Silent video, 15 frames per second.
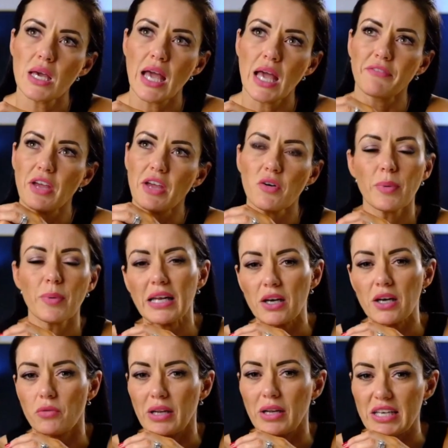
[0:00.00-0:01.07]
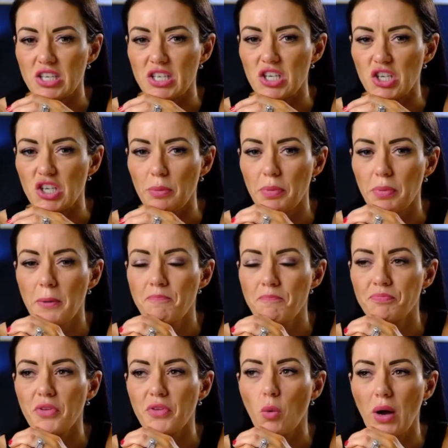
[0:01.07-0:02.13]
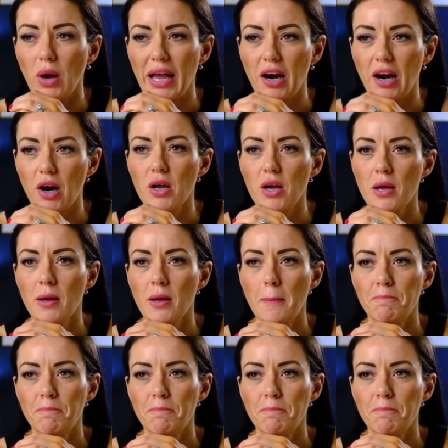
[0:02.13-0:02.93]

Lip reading: have you ever been in a relationship where